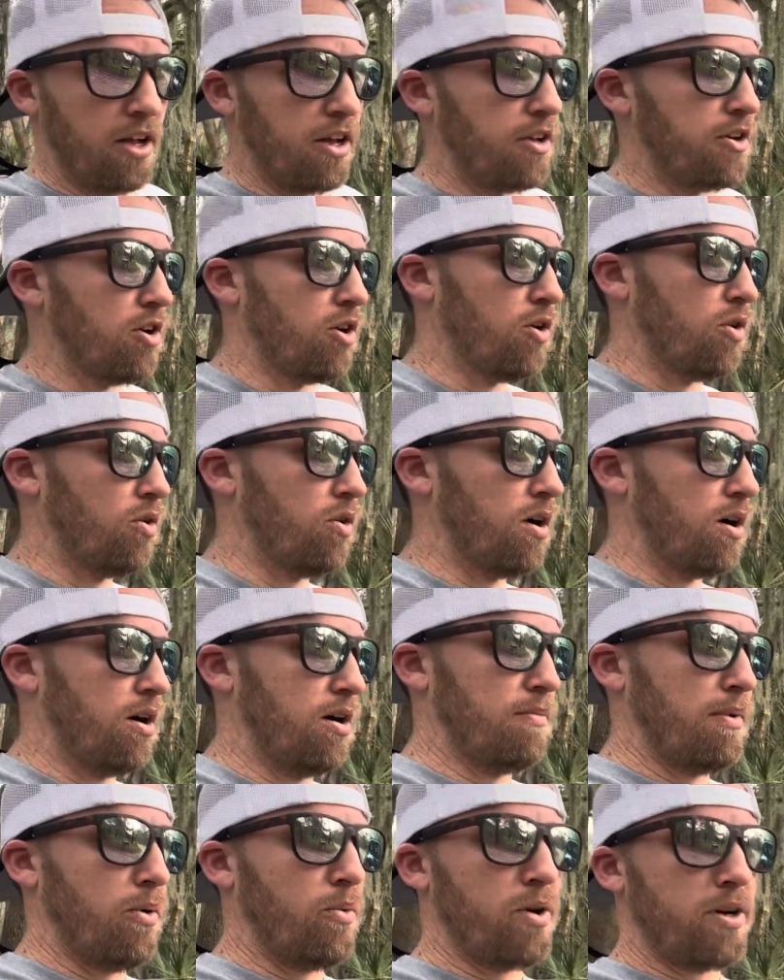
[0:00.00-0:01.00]
I
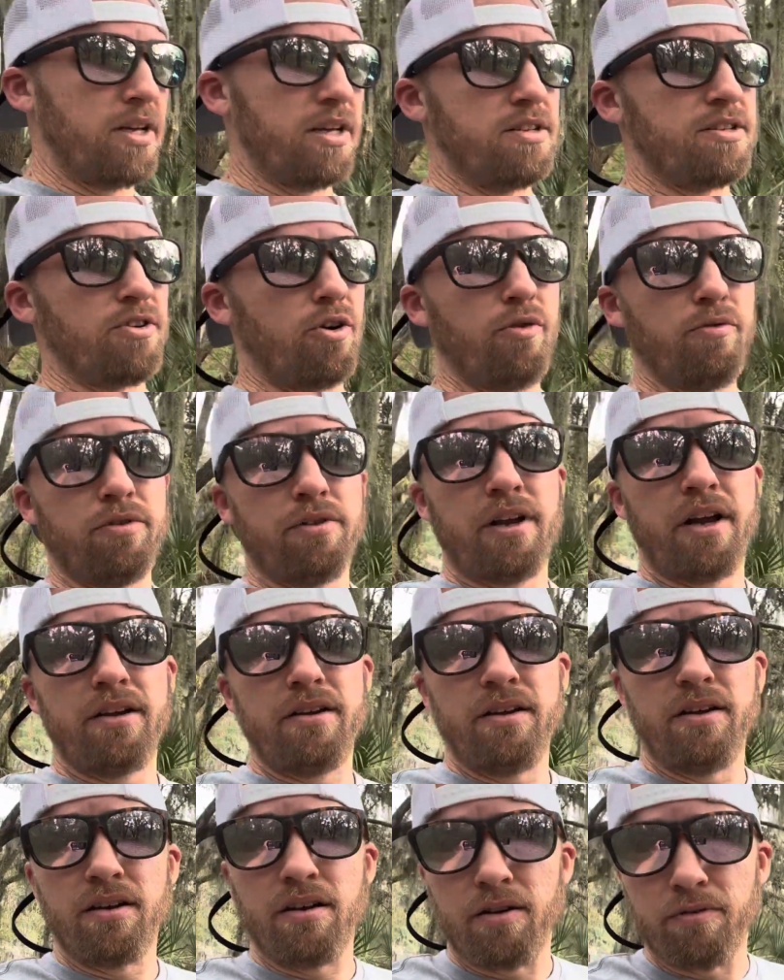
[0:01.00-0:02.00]
want to get into
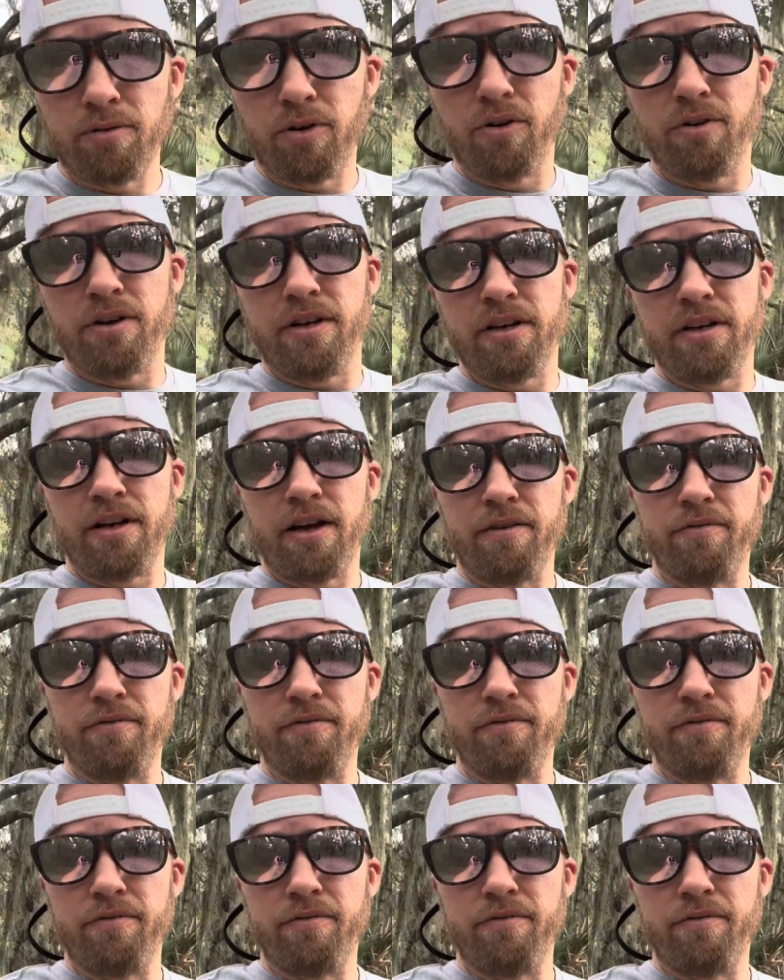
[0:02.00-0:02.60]
overlanding, off-roading,